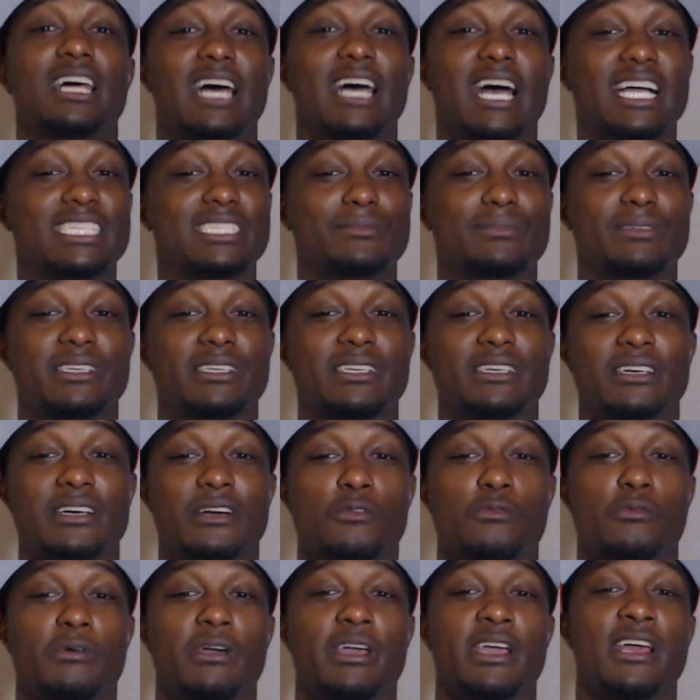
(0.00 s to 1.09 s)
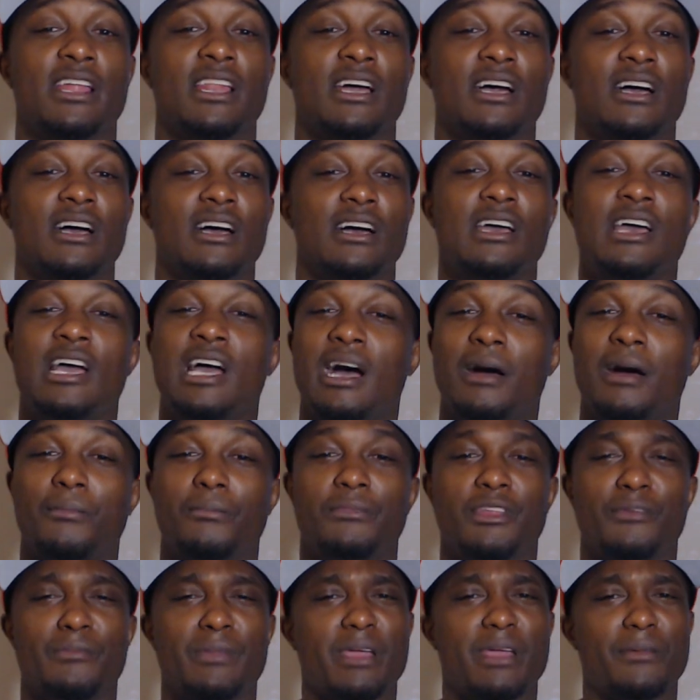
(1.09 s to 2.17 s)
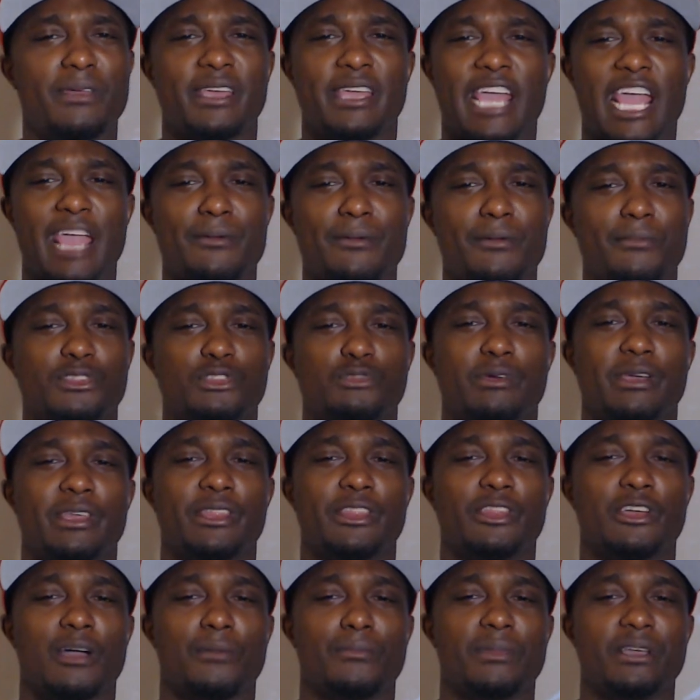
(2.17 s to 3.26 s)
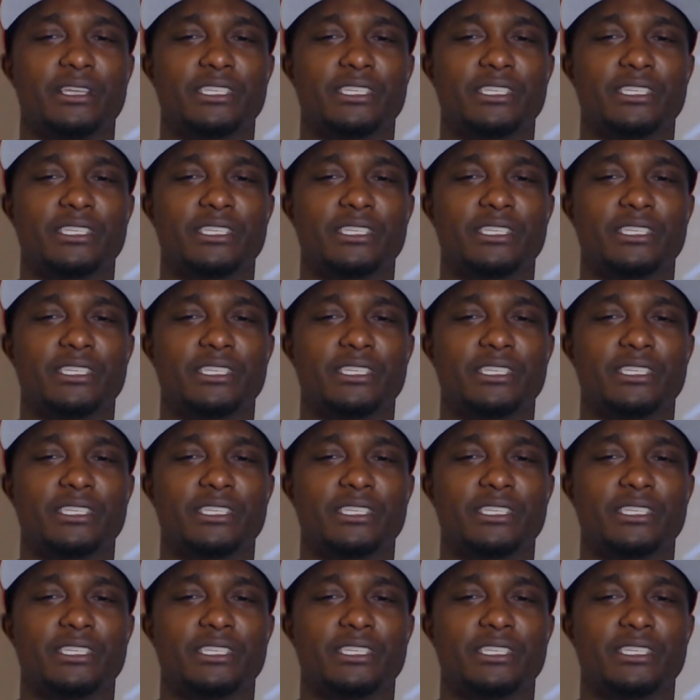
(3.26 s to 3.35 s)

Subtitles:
That should be a win. There may be a game in between there I'm